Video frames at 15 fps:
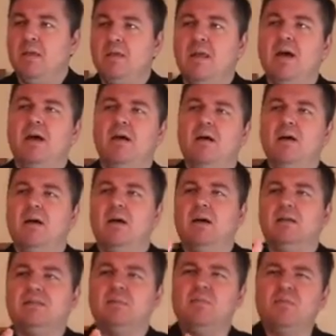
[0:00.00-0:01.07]
Now,
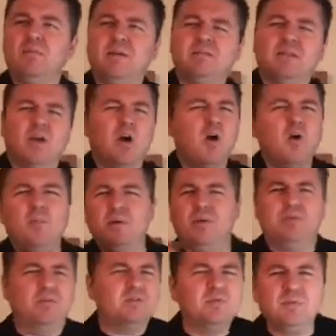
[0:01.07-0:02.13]
some of you may say, oh,
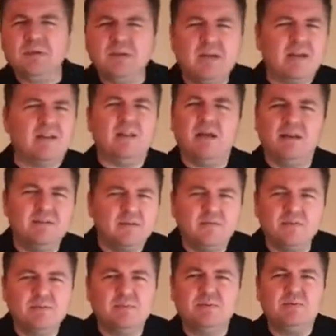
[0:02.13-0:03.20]
but there's really not a lot of
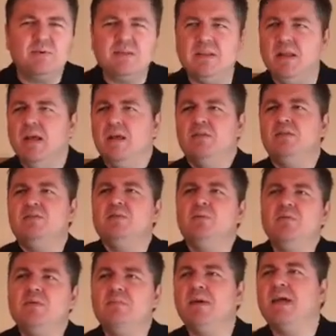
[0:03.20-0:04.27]
difference between the
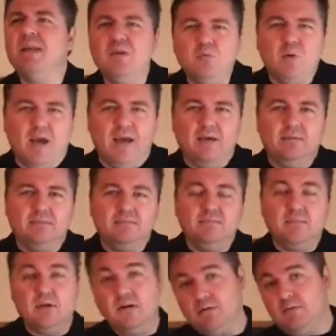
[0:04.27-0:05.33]
two of them anyway.
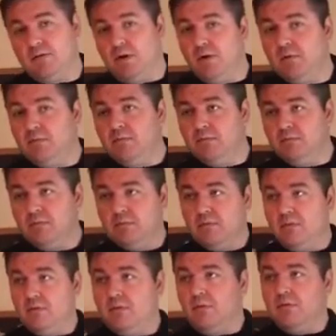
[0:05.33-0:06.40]
No?
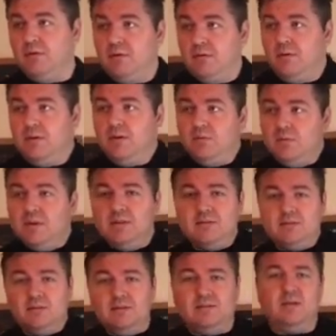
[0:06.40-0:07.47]
Well,
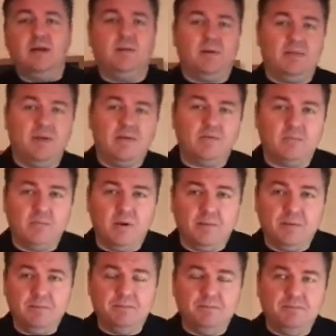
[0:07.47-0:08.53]
let's talk about that for a
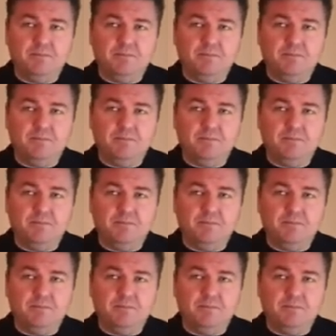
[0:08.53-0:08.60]
moment.